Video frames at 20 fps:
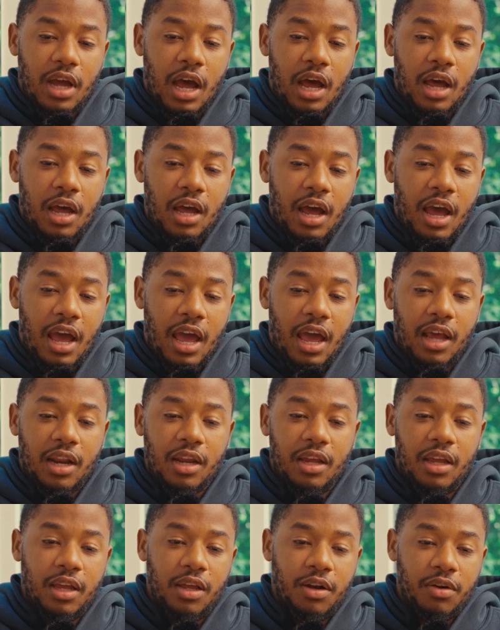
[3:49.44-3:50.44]
I had
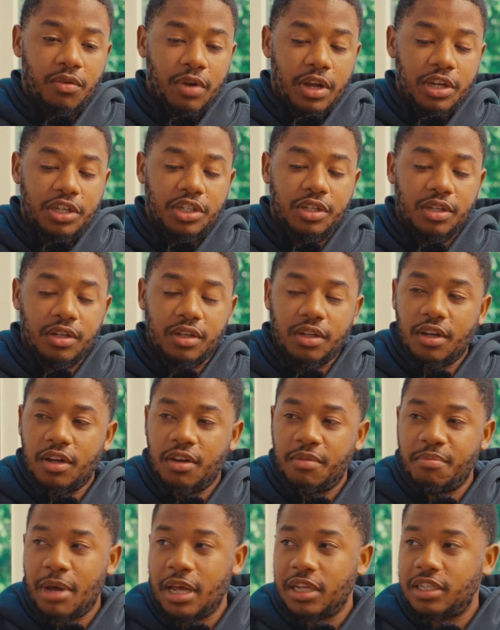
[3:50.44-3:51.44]
an iteration
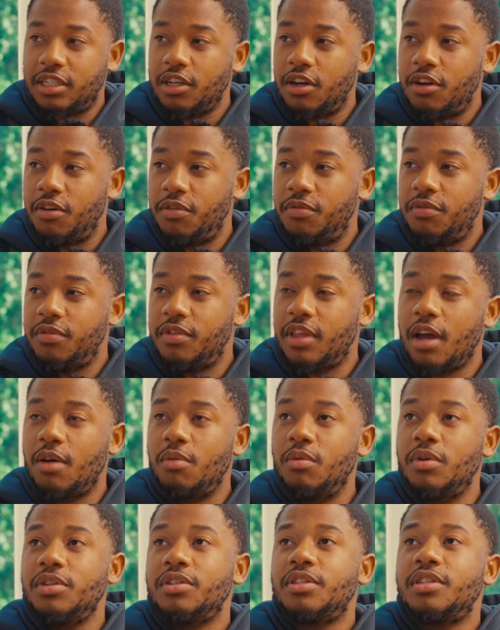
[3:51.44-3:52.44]
of myself
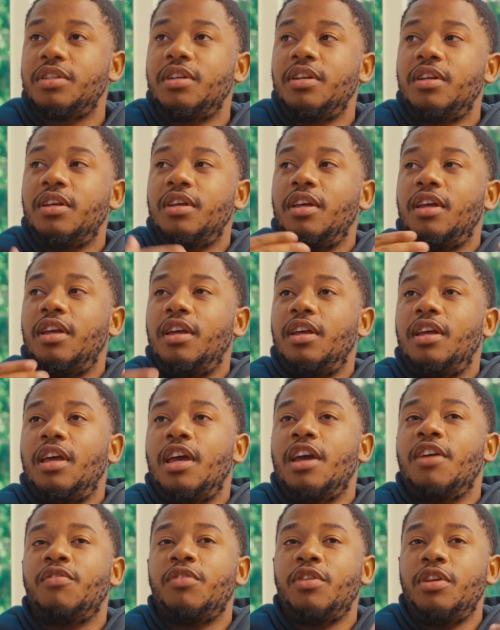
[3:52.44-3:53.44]
that was
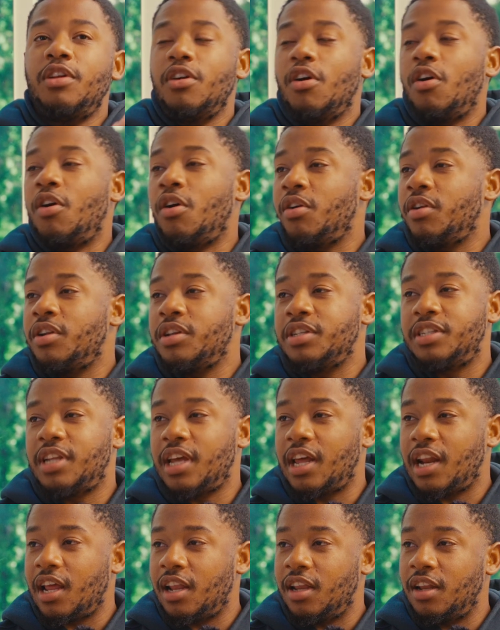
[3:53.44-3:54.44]
every artist
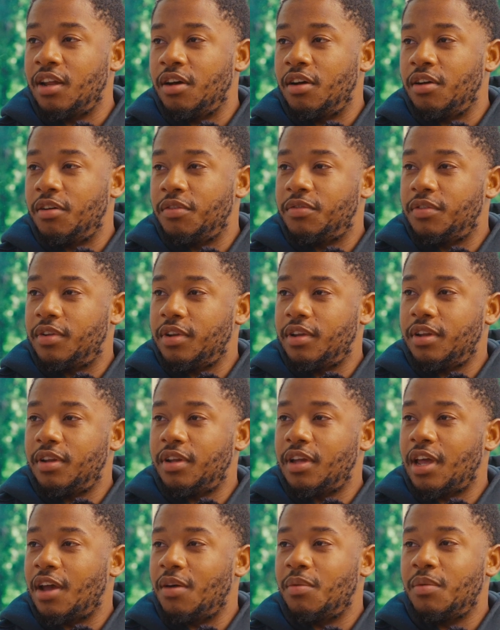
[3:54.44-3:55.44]
that I loved
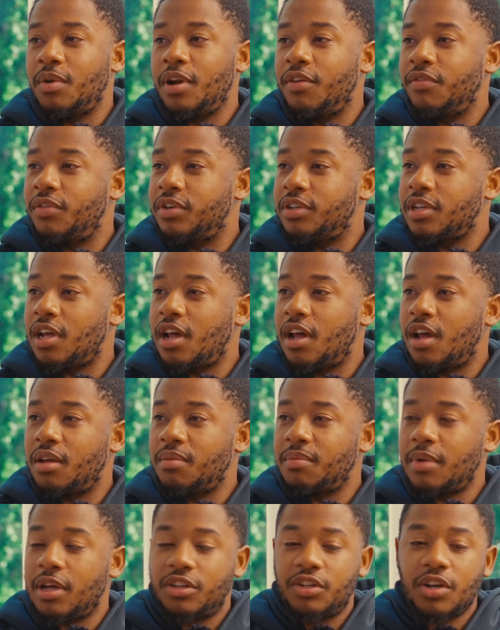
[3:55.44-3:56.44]
at whatever
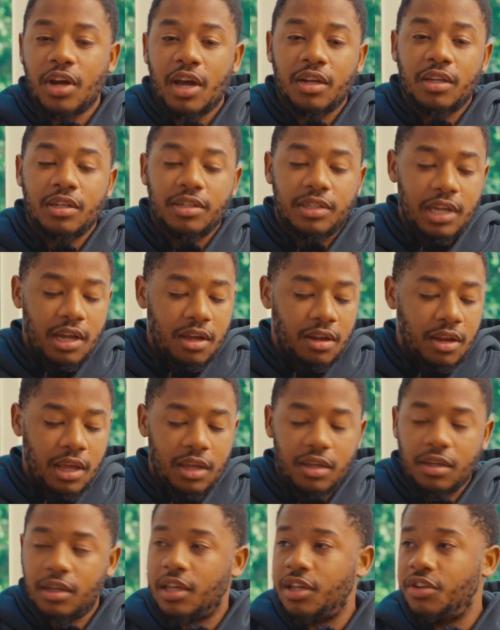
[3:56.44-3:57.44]
time. I tried to sound
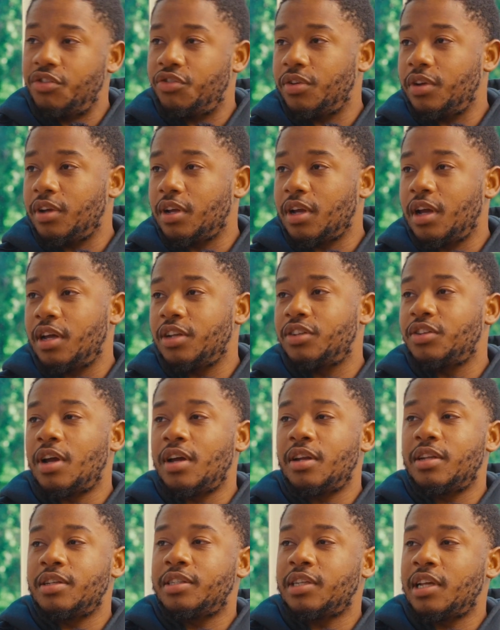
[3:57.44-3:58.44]
like Kendrick. I
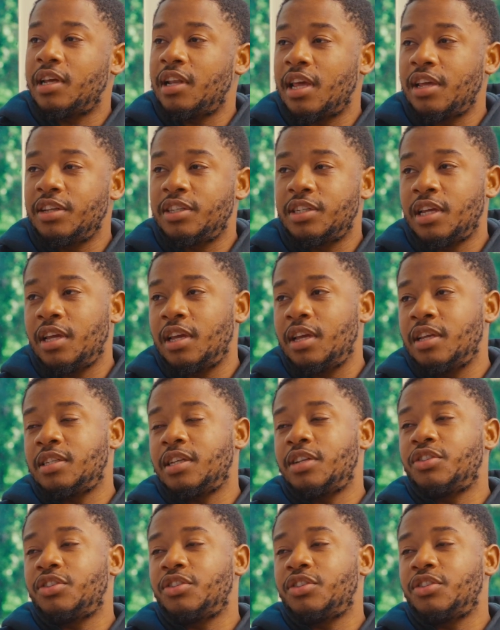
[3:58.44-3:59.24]
tried to sound like Chance.